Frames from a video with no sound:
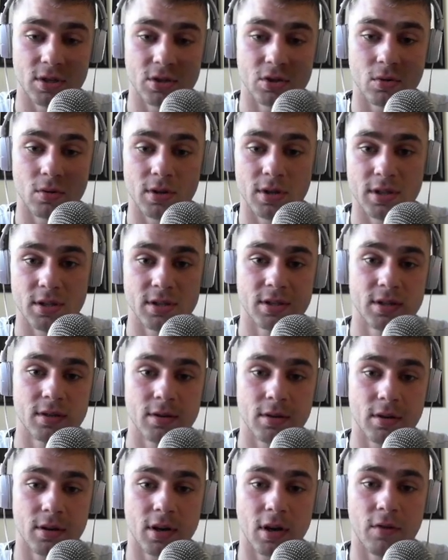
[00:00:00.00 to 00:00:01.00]
So it's
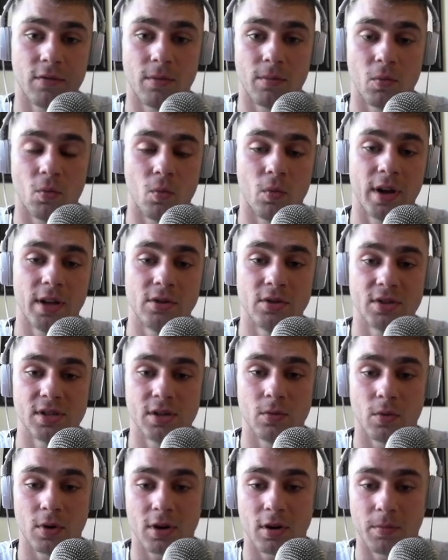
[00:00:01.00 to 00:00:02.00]
kind of a way to see
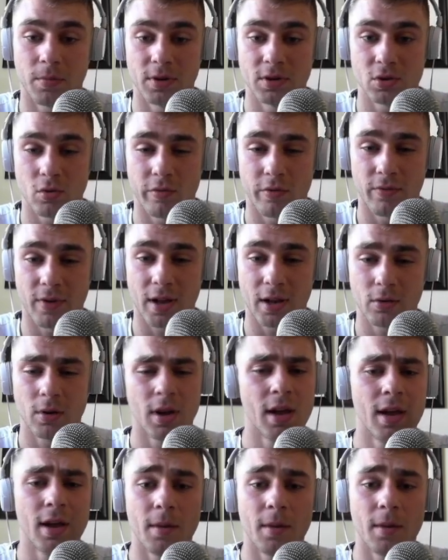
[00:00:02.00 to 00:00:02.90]
what company is overvalued,